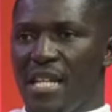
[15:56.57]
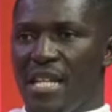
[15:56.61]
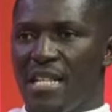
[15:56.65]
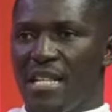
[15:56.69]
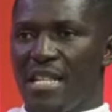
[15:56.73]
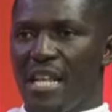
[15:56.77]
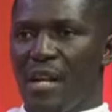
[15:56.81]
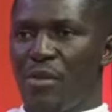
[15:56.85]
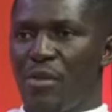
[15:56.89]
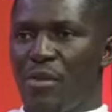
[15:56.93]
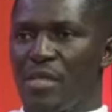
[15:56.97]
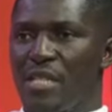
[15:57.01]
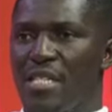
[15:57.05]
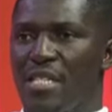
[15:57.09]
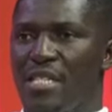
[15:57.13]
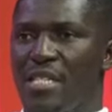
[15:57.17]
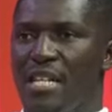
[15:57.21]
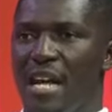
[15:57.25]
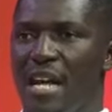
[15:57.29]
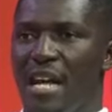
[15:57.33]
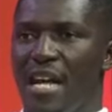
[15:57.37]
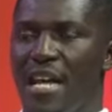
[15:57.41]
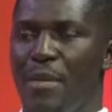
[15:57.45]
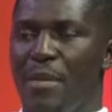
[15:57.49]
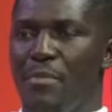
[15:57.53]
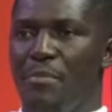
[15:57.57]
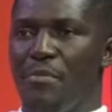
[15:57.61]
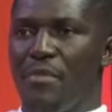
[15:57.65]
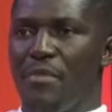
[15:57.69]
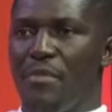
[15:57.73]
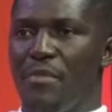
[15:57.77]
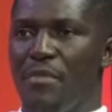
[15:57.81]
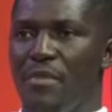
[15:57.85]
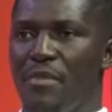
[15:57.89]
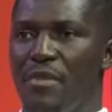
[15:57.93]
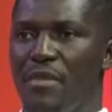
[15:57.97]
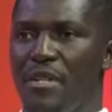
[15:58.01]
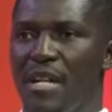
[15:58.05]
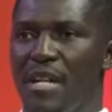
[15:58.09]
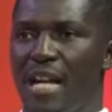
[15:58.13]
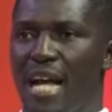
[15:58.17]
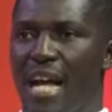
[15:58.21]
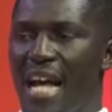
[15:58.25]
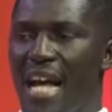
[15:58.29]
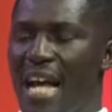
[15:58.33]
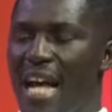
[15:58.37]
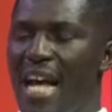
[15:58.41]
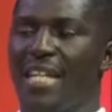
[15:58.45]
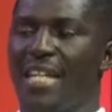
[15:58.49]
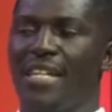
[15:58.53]
that was the time
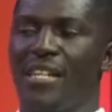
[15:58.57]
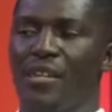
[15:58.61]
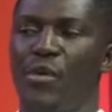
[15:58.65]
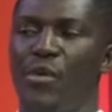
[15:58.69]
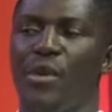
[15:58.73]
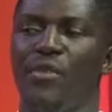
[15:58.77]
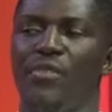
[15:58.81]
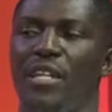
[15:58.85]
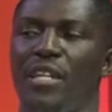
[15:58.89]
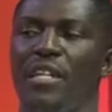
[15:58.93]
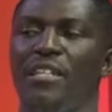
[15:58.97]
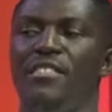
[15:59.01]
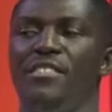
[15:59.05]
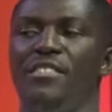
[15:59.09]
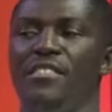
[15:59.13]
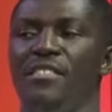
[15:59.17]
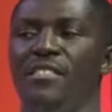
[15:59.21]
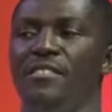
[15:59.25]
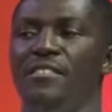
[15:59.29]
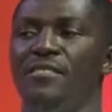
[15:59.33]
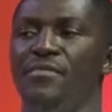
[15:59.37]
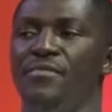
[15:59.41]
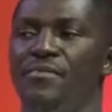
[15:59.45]
I had a revelation